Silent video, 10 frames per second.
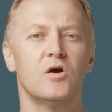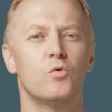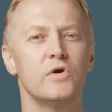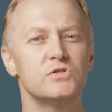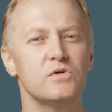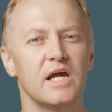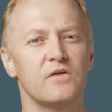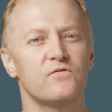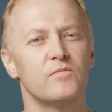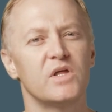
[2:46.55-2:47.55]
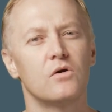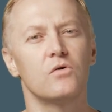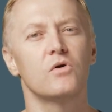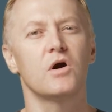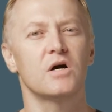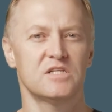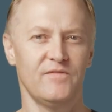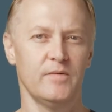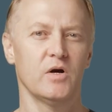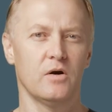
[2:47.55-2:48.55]
which you get from the Google Cast
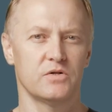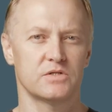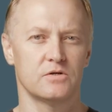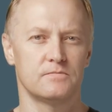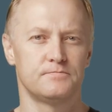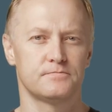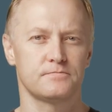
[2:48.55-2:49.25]
Developer Console.